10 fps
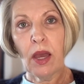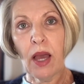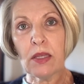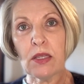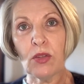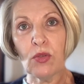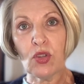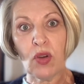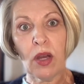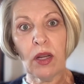are still
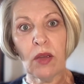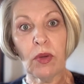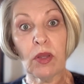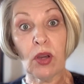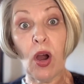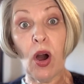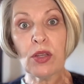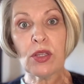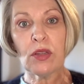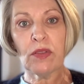struggling with the
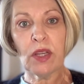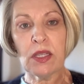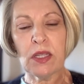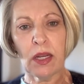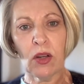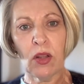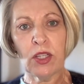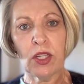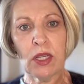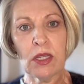cost of these
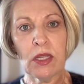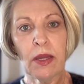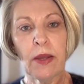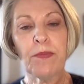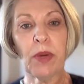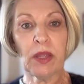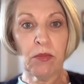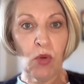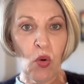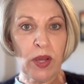technologies. But the
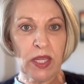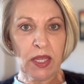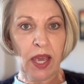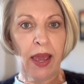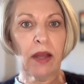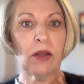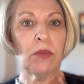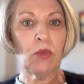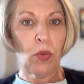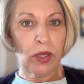more we scale and the
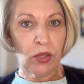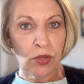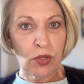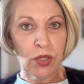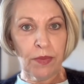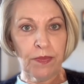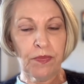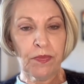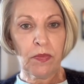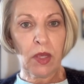more we use
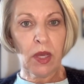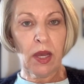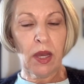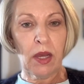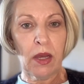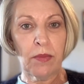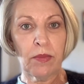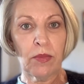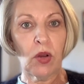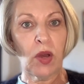them,
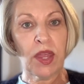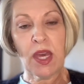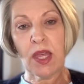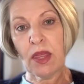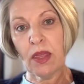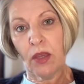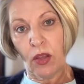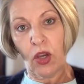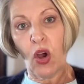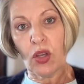I think,
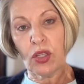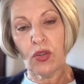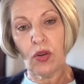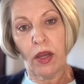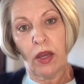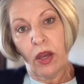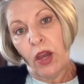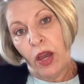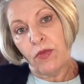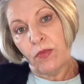the costs
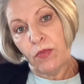are